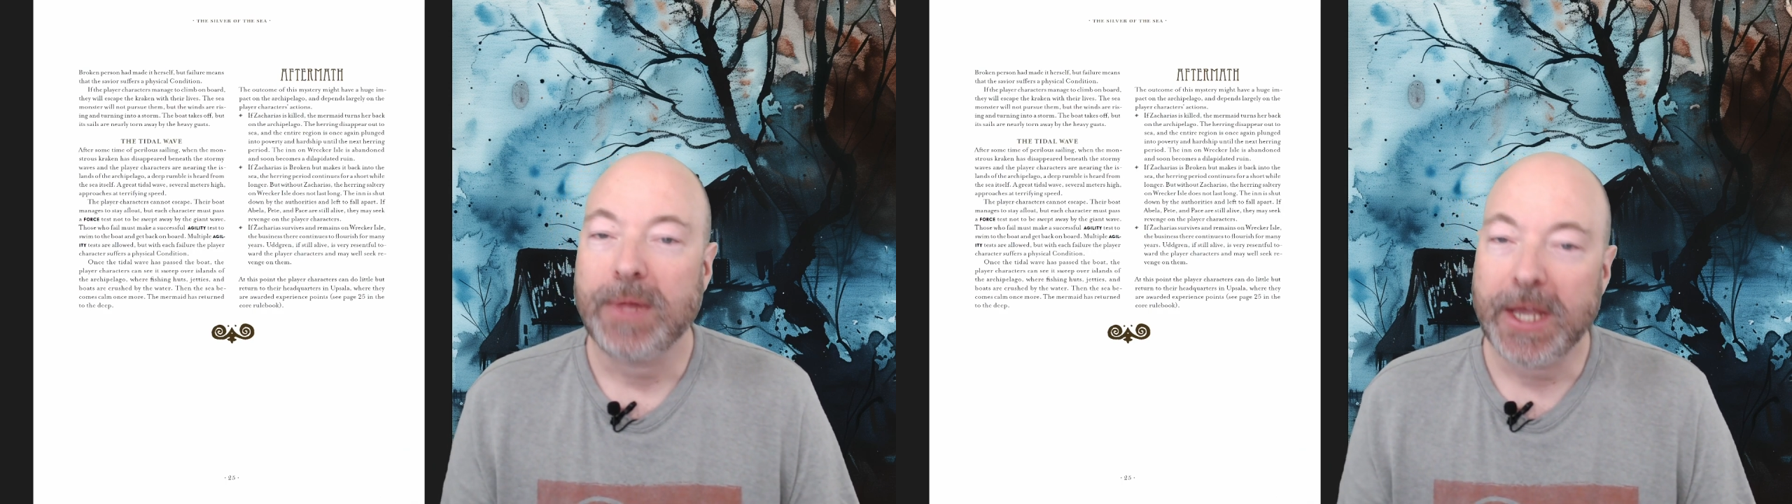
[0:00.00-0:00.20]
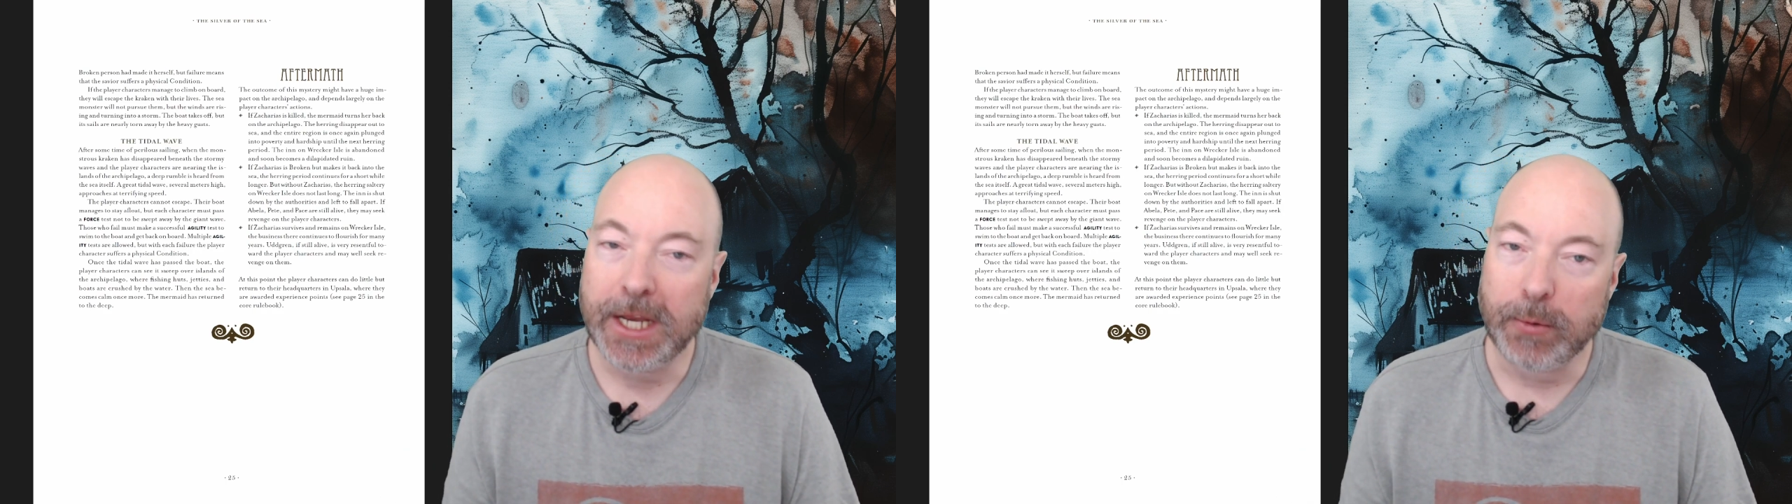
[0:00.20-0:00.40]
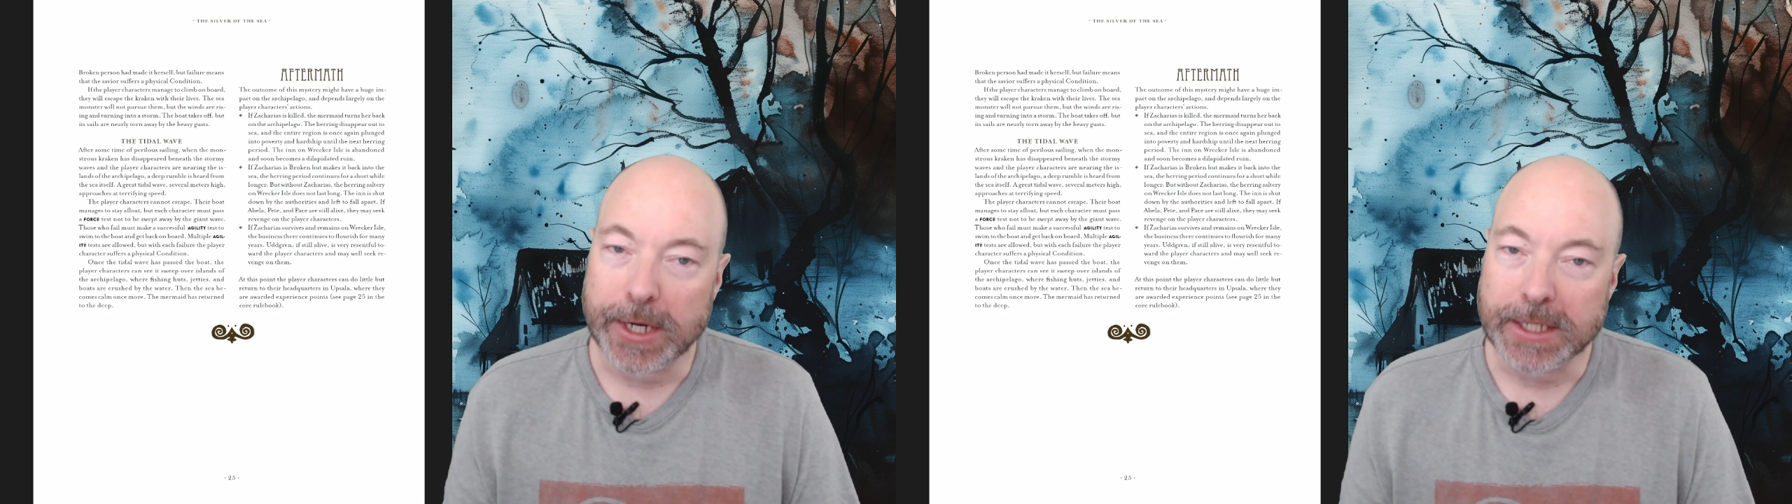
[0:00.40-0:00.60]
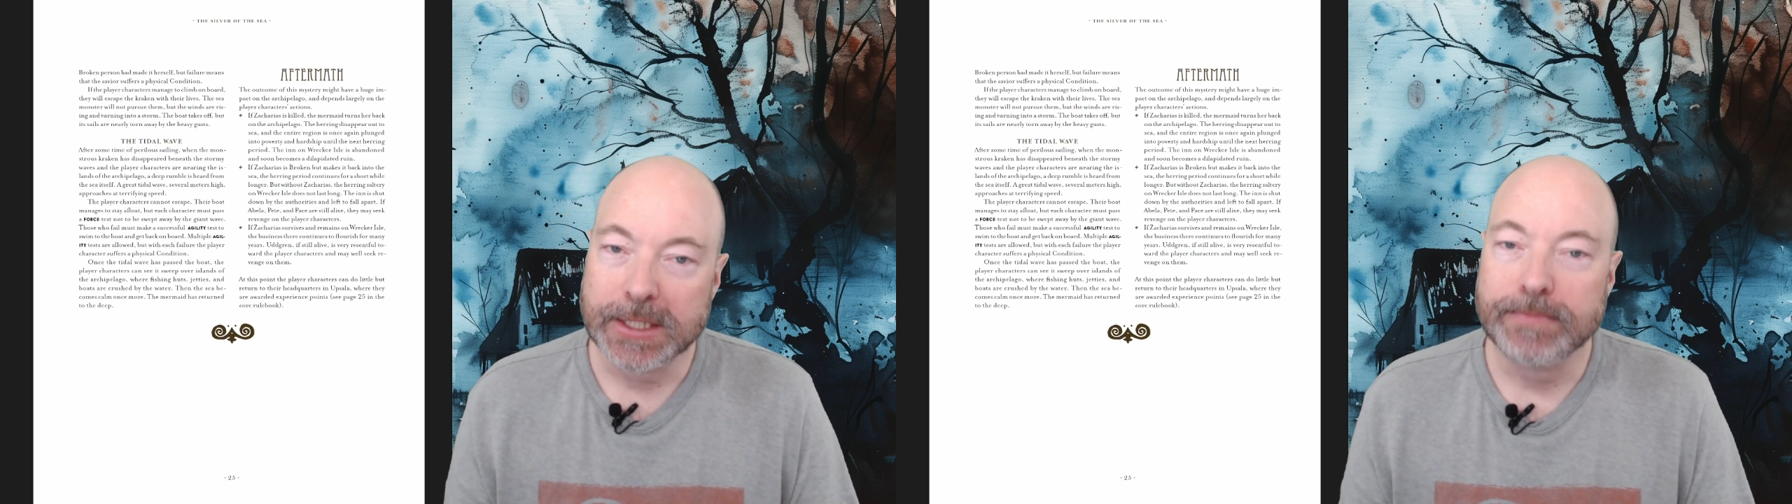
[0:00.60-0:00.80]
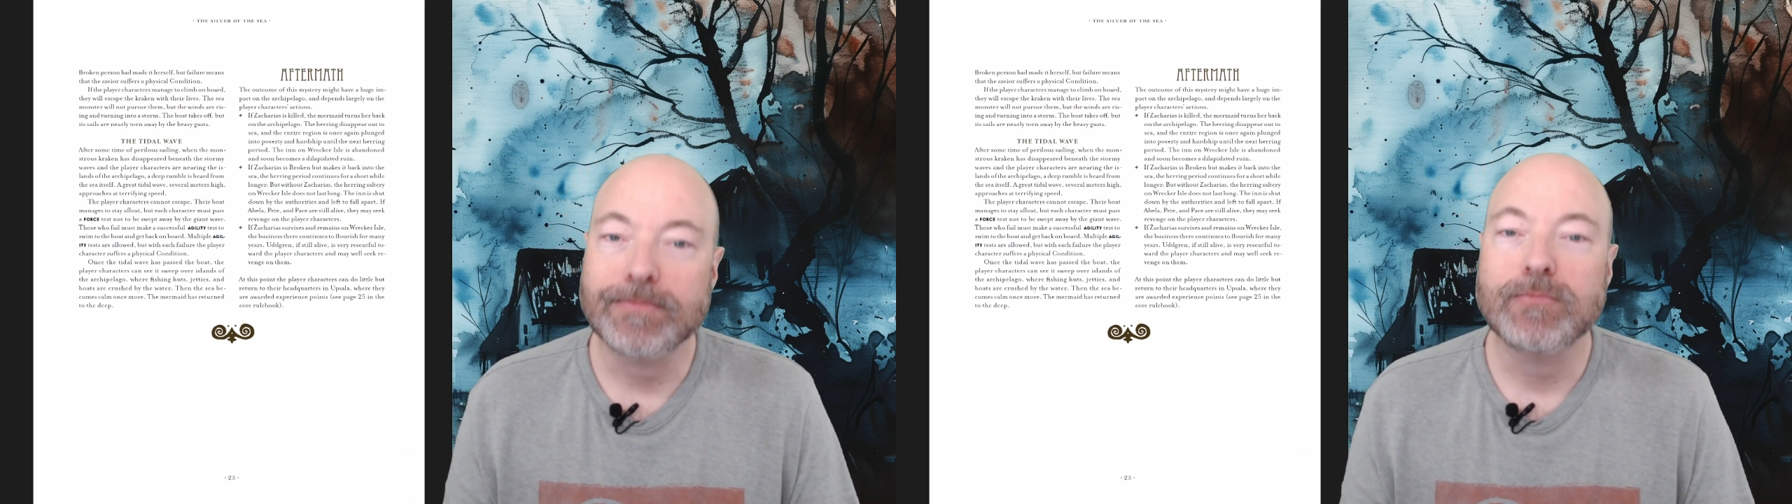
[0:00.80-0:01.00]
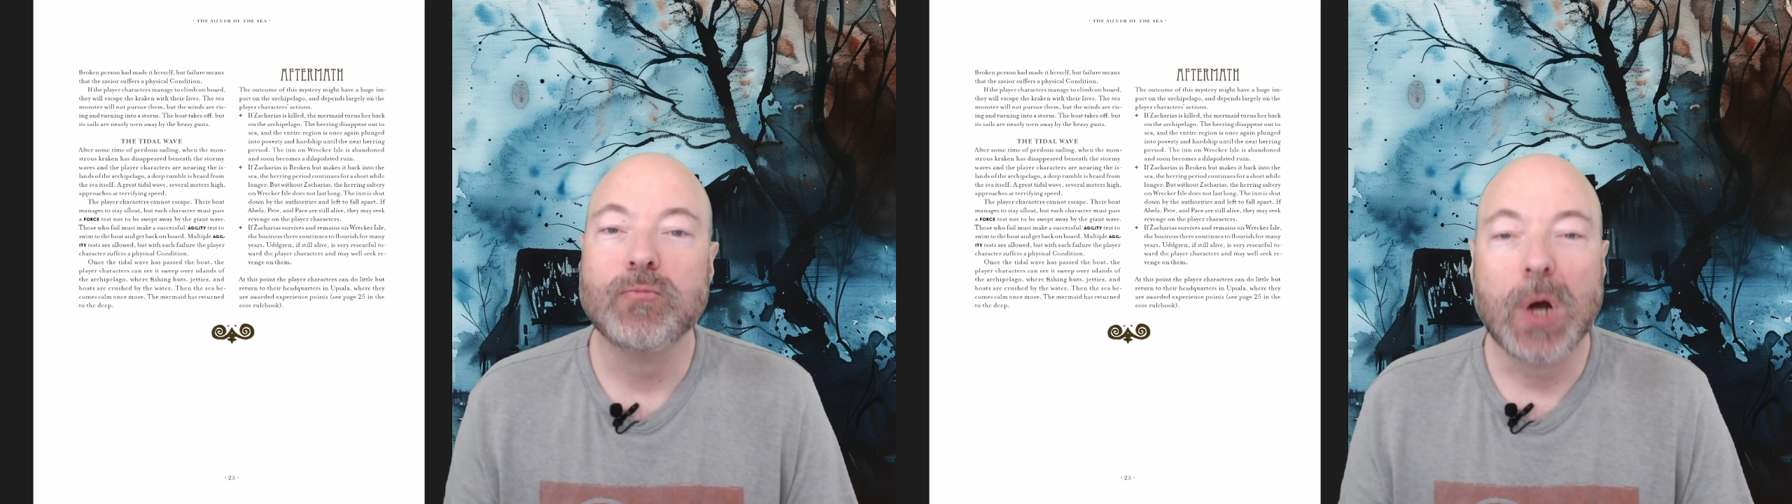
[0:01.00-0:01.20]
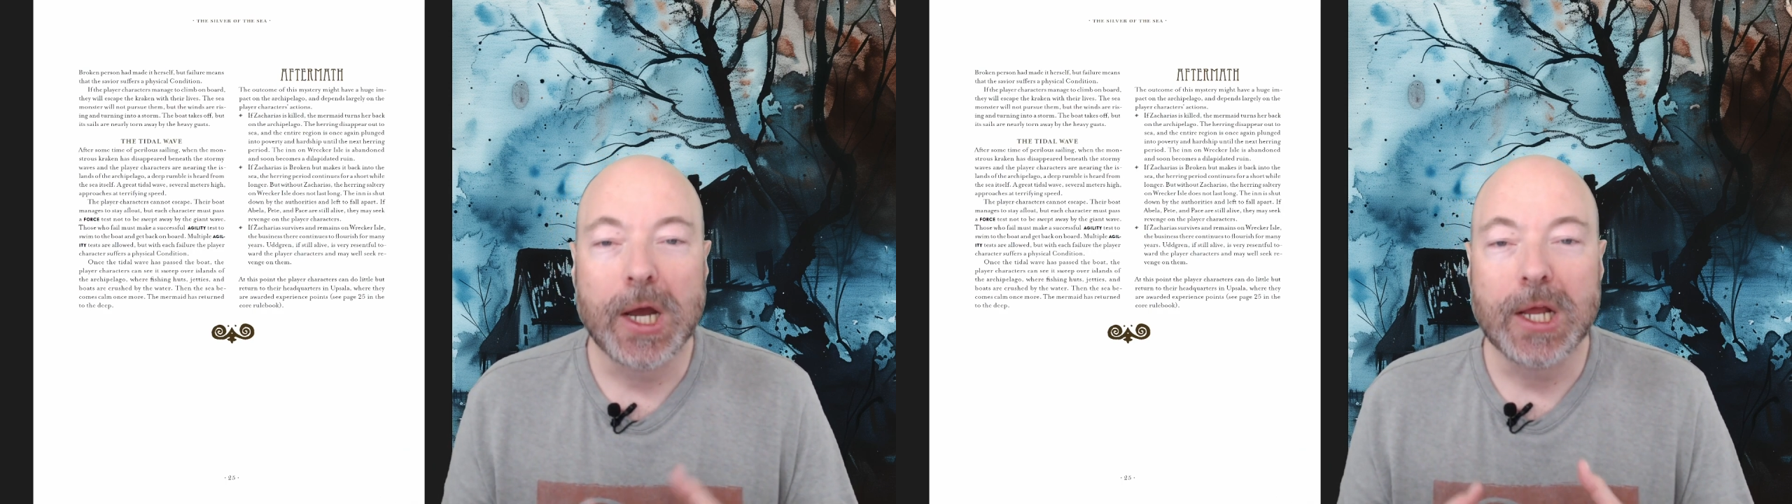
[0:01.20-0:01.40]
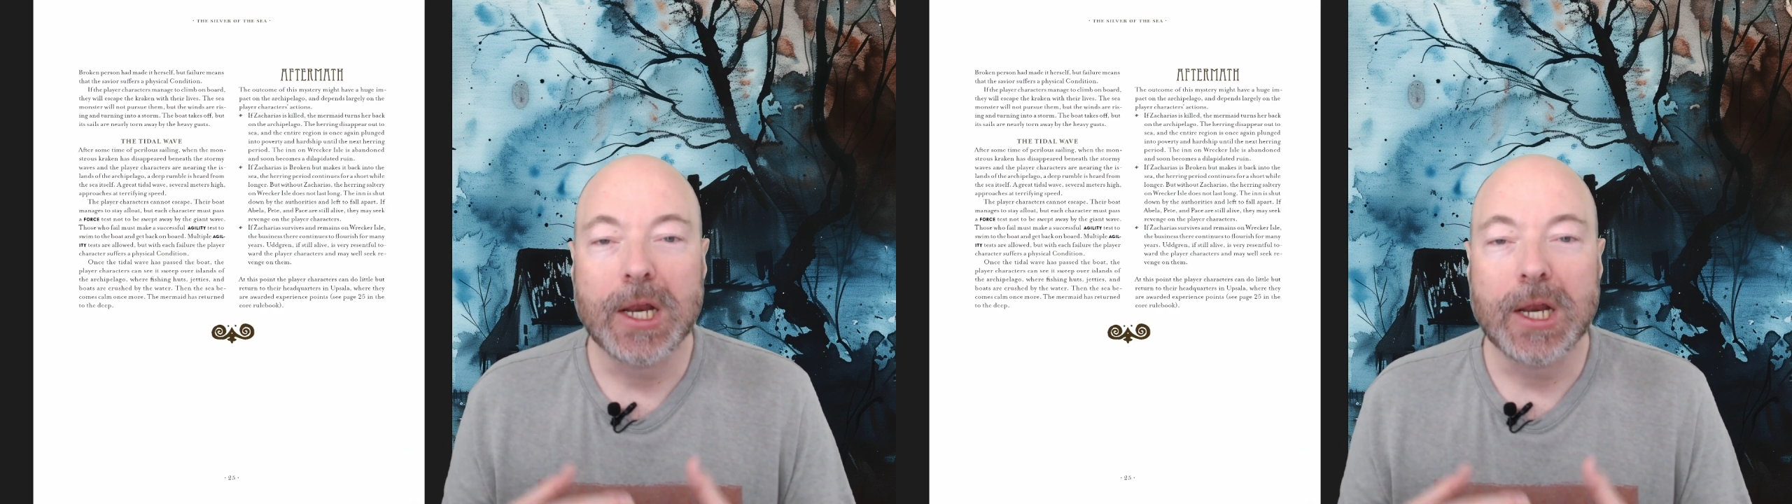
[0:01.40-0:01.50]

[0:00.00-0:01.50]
Anyways, while